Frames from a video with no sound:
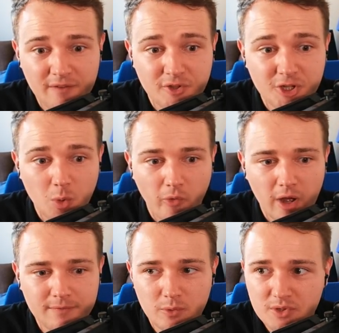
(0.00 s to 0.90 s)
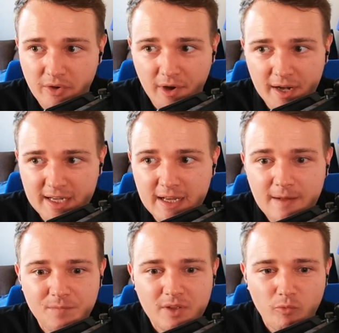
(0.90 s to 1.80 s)
The new arrivals. There aren't any
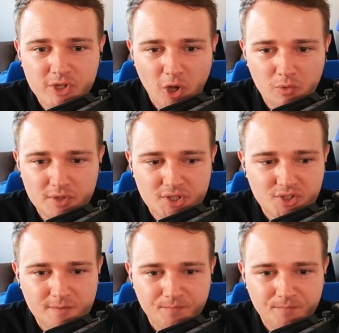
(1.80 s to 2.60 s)
results.